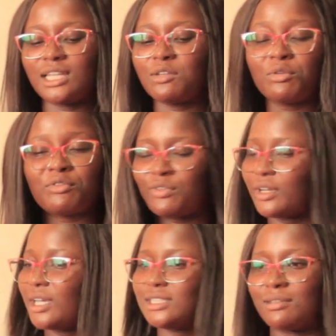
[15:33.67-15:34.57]
I don't
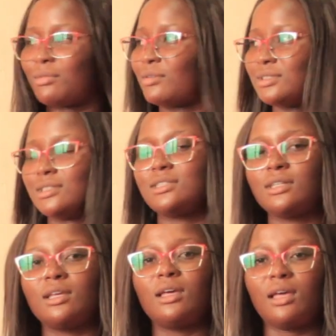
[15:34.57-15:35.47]
forget about it.
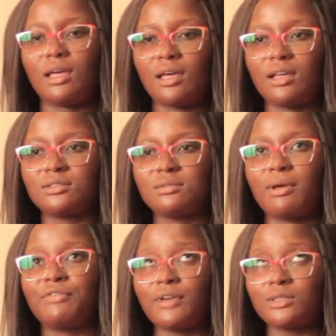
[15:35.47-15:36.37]
So
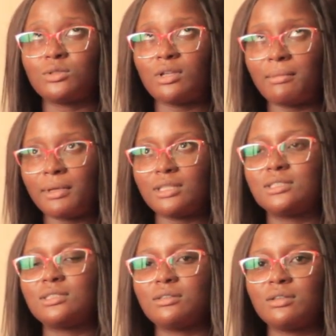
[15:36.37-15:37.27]
my first tournament,
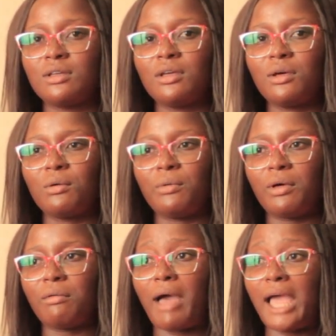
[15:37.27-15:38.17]

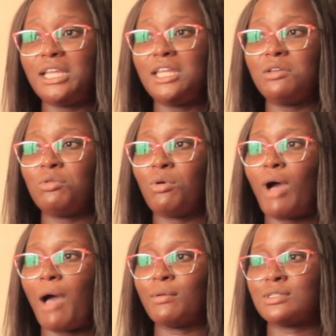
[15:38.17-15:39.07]
well, I didn't know
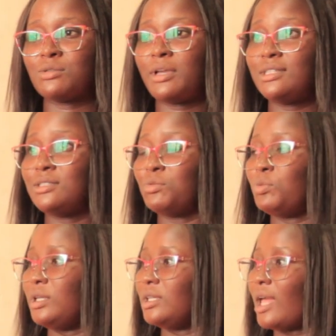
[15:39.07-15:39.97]
I was going to
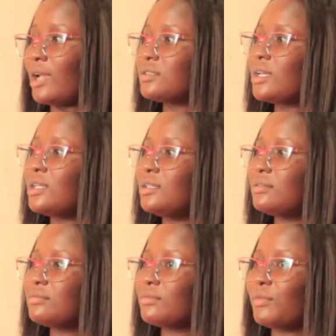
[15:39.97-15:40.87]
win actually
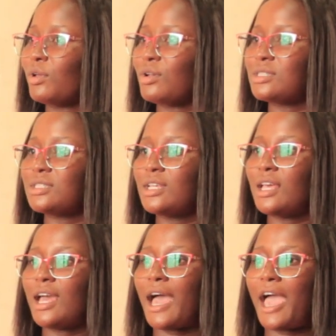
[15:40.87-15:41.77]
because
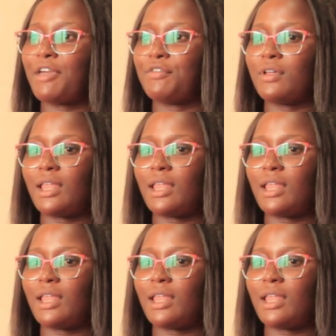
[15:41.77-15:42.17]
I felt